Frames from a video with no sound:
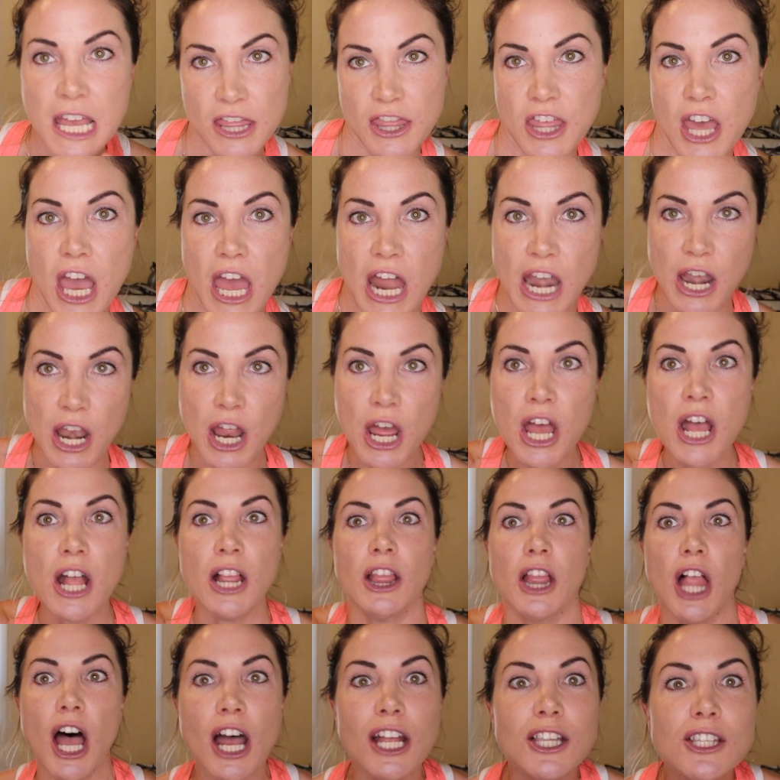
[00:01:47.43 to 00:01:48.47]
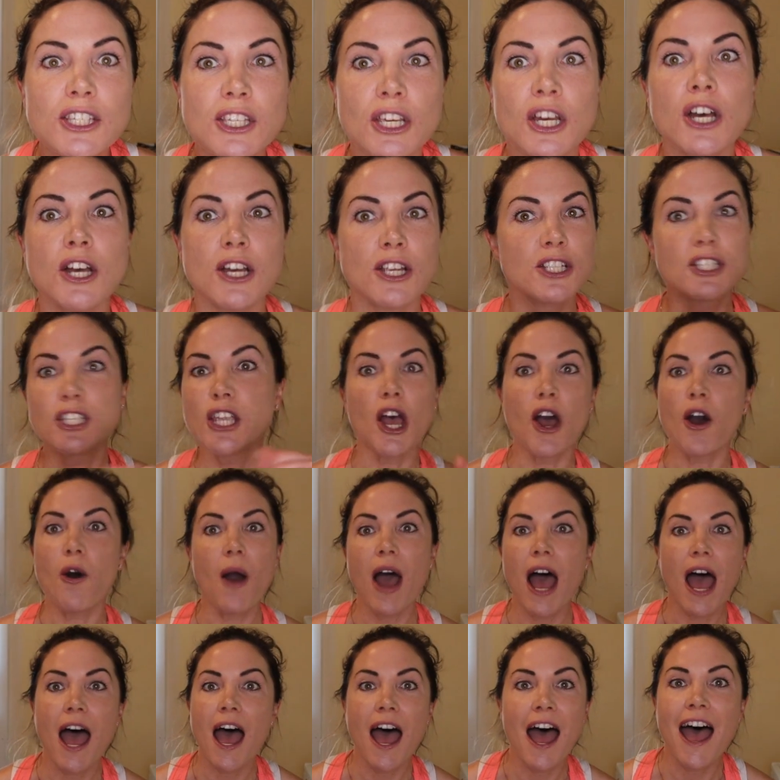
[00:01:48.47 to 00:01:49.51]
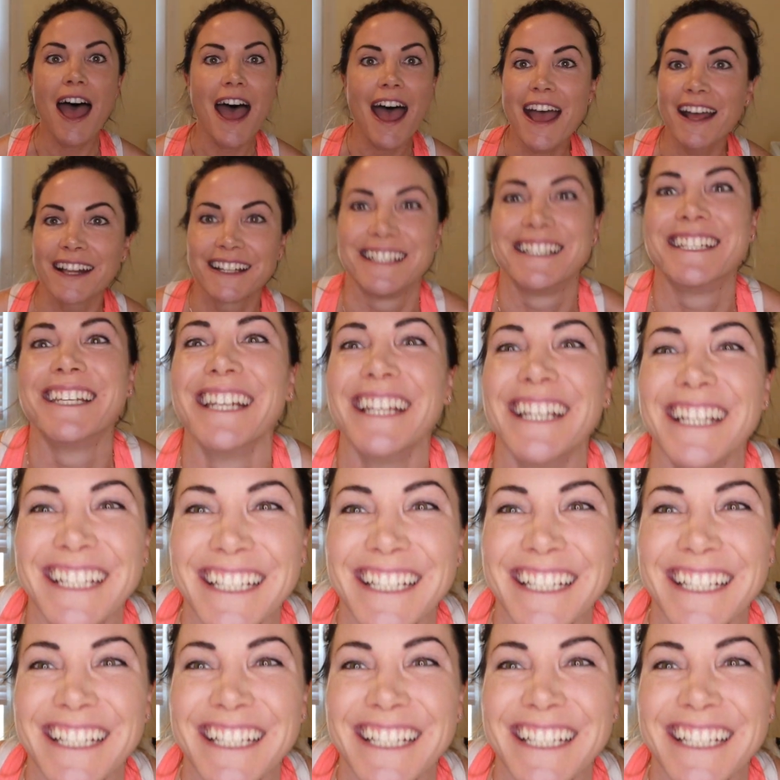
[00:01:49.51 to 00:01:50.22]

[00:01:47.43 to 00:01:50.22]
then let's do it!